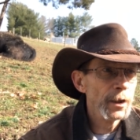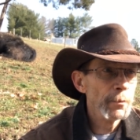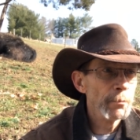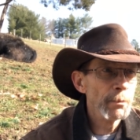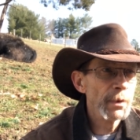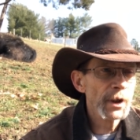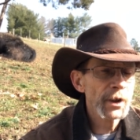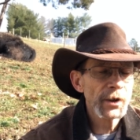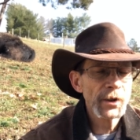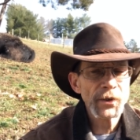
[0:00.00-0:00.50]

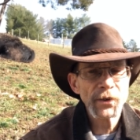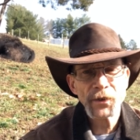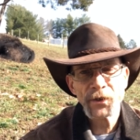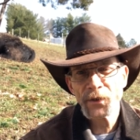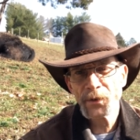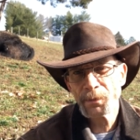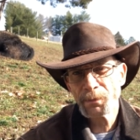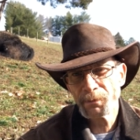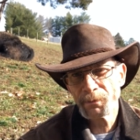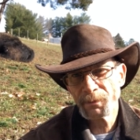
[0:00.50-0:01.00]

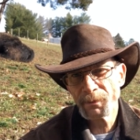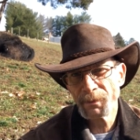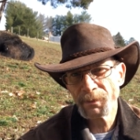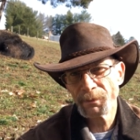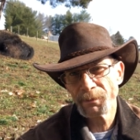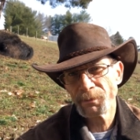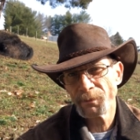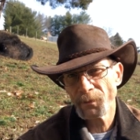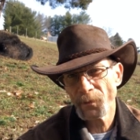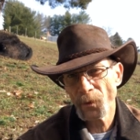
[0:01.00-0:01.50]
Because
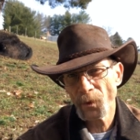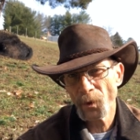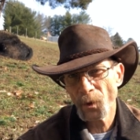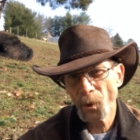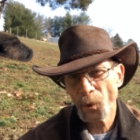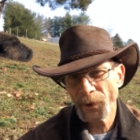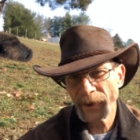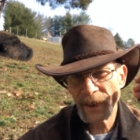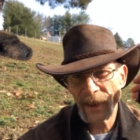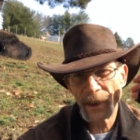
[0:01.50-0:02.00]

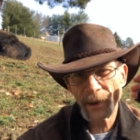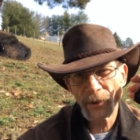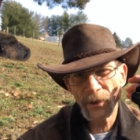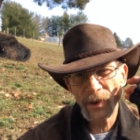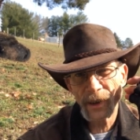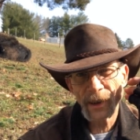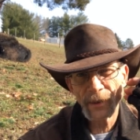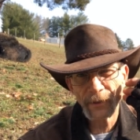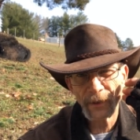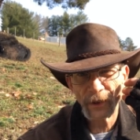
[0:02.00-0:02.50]
on the
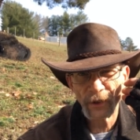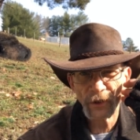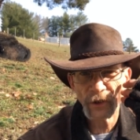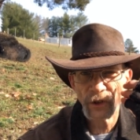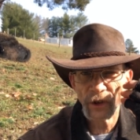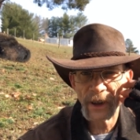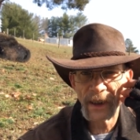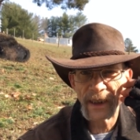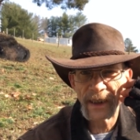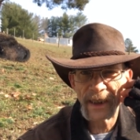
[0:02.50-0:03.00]
outside of his
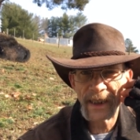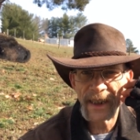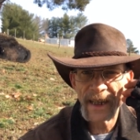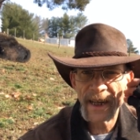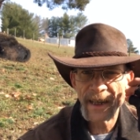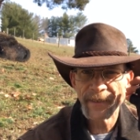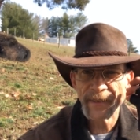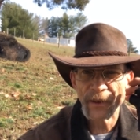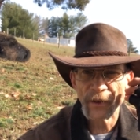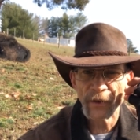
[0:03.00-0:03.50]
cheek, he
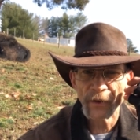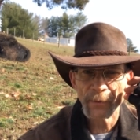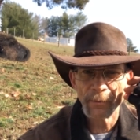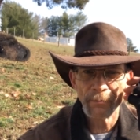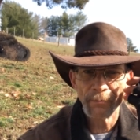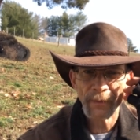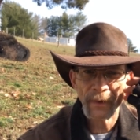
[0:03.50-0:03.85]
had this